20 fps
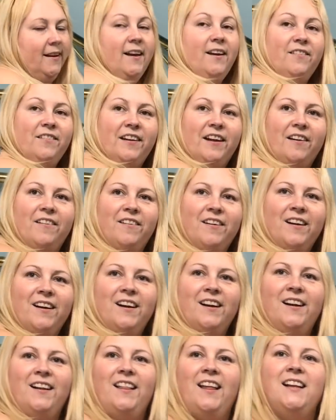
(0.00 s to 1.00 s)
There we go.
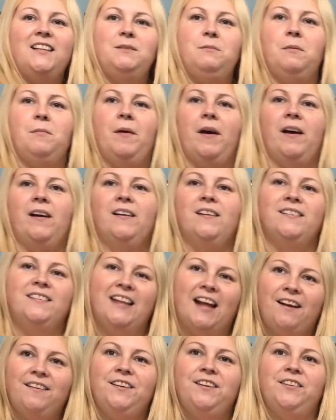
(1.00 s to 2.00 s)
That's a bit better.
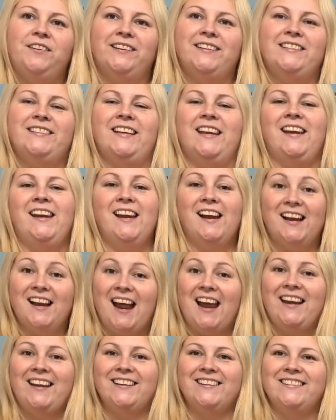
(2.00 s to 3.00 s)
Now you can see, and
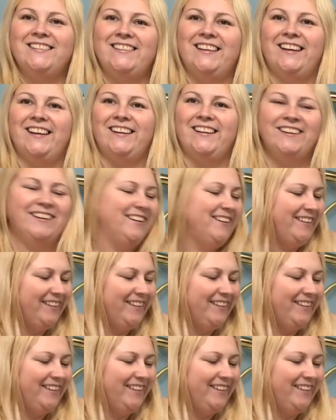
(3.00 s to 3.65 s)
I can see.